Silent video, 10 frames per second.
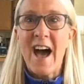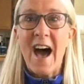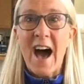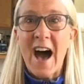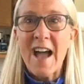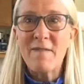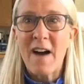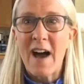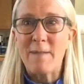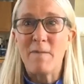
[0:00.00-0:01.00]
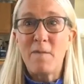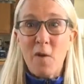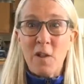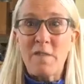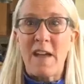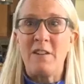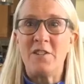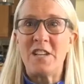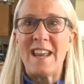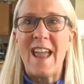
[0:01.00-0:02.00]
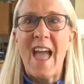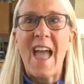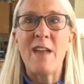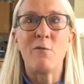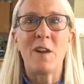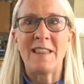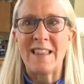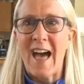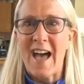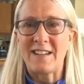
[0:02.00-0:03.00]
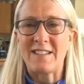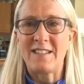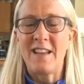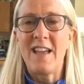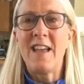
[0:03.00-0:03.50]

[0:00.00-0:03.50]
high vibe, full energy, and relaxed.